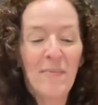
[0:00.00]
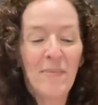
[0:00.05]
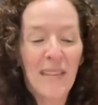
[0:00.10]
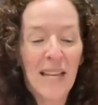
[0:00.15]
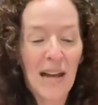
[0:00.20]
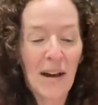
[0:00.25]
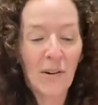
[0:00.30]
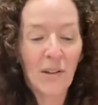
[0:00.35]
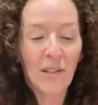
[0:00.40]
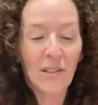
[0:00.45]

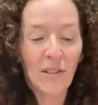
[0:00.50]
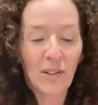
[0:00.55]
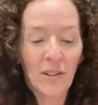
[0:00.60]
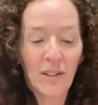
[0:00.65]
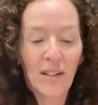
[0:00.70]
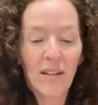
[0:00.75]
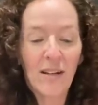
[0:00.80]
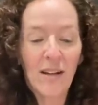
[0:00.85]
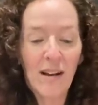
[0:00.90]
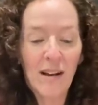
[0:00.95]
Now to
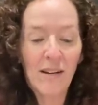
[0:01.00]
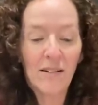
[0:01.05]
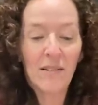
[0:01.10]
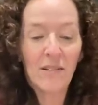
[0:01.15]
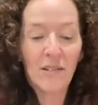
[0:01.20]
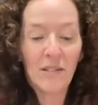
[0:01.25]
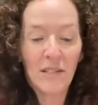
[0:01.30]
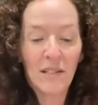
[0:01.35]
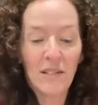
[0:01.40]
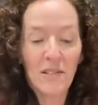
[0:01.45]
learn and
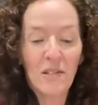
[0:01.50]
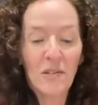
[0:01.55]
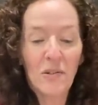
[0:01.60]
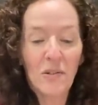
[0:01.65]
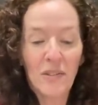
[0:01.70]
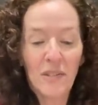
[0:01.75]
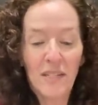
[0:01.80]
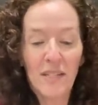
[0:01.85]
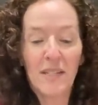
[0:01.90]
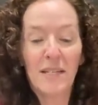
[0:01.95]
conquer
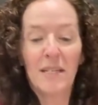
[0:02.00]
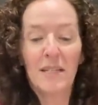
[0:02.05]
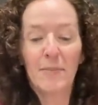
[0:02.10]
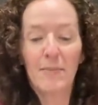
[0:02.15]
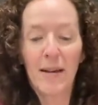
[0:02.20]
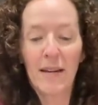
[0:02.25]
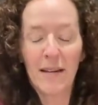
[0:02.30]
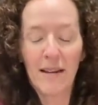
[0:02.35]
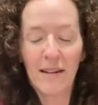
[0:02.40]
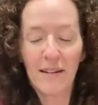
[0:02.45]
C2C is
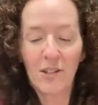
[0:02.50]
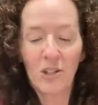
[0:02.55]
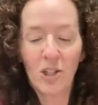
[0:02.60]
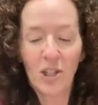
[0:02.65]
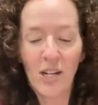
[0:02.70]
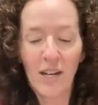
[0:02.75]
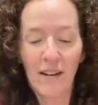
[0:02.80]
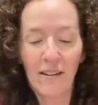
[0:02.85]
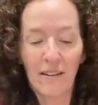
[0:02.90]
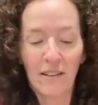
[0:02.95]
my next
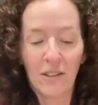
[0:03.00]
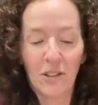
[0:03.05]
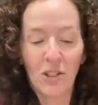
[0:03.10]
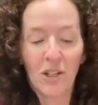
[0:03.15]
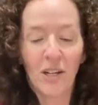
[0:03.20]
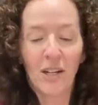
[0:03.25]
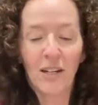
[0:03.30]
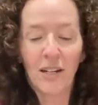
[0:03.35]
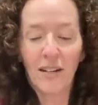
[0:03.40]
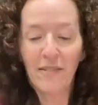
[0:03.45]
challenge.
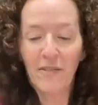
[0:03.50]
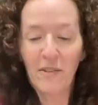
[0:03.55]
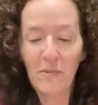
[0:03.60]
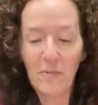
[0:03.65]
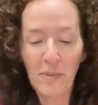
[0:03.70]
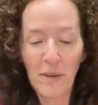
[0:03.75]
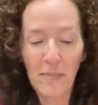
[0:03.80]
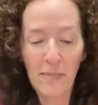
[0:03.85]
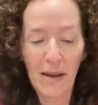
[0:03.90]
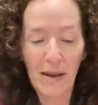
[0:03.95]
Enough
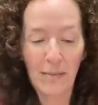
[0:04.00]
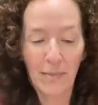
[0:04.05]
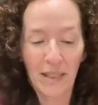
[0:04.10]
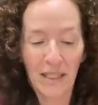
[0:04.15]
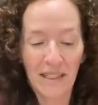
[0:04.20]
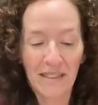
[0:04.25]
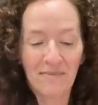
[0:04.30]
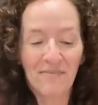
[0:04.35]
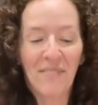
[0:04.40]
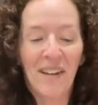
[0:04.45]
of me
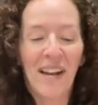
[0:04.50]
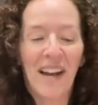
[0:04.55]
babbling.